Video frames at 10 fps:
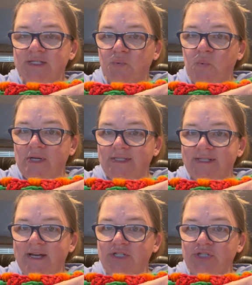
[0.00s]
and 1
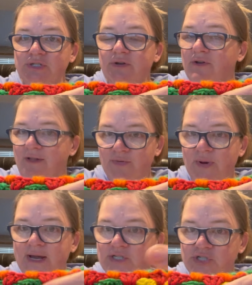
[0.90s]
stitch, not
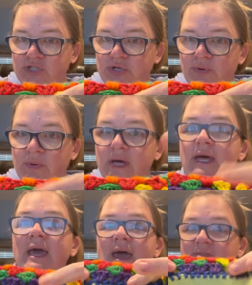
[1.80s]
3, just 2,
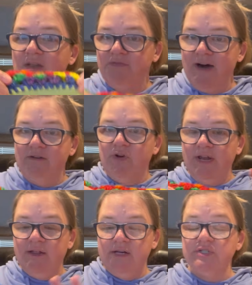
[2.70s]
and then 5 granny
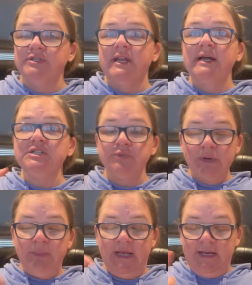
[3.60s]
clusters. And I just
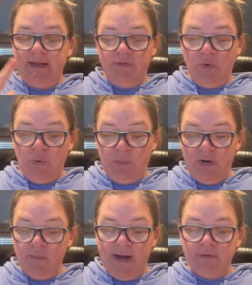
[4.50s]
repeated that the whole way
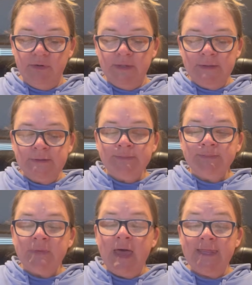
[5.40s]
around.
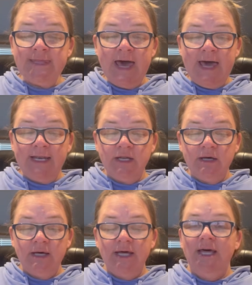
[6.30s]
And then
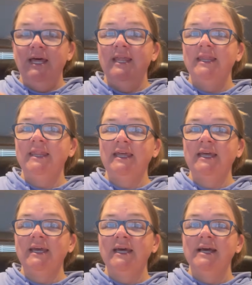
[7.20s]

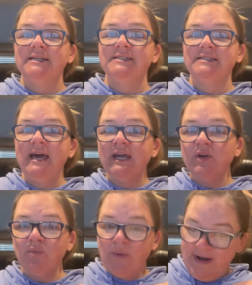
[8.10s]
the second
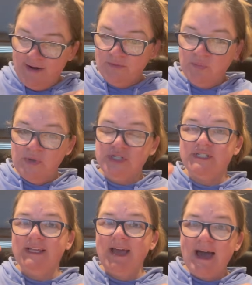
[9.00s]
round, which is
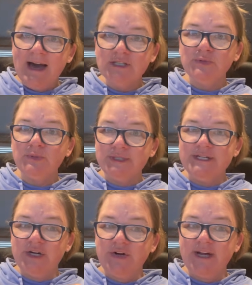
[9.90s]
the actual
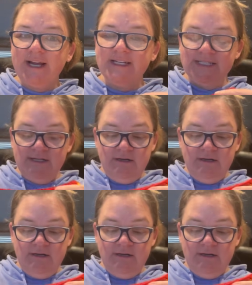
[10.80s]
decrease,